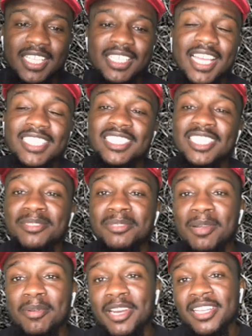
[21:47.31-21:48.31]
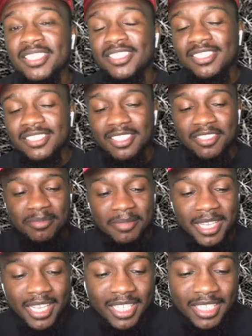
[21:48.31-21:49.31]
Like, share, subscribe, all that good stuff,
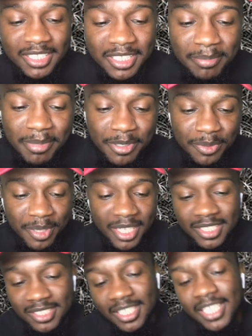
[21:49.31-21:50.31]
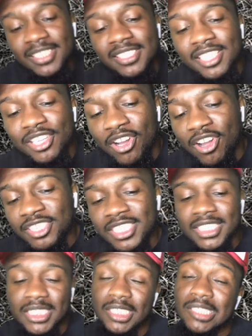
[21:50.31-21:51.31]
man. Coulda Been Records A T L
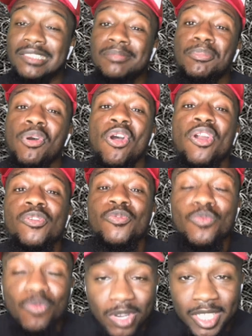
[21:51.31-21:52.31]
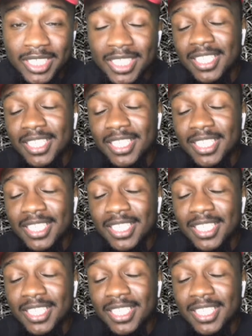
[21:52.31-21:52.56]
Auditions Part one.